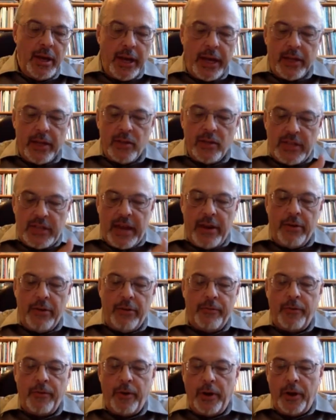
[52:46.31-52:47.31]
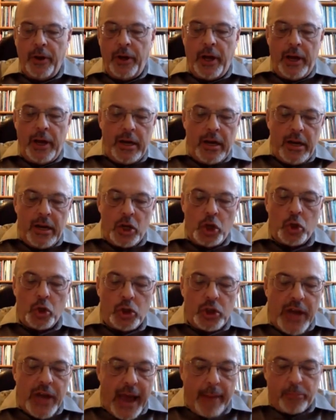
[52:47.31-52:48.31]
instead of an
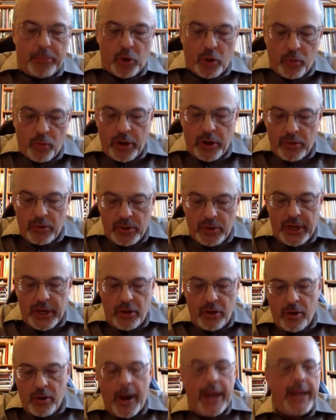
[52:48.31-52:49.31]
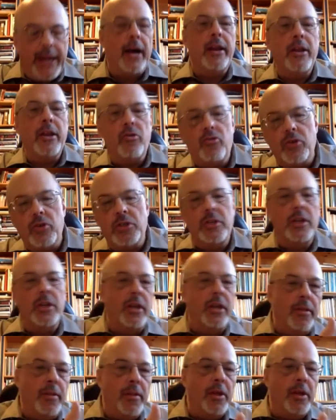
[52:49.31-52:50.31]
initial chapter where you say, I got interested
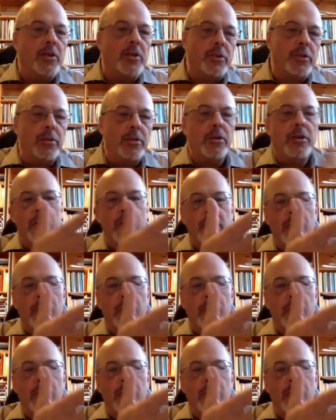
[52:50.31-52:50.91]
in this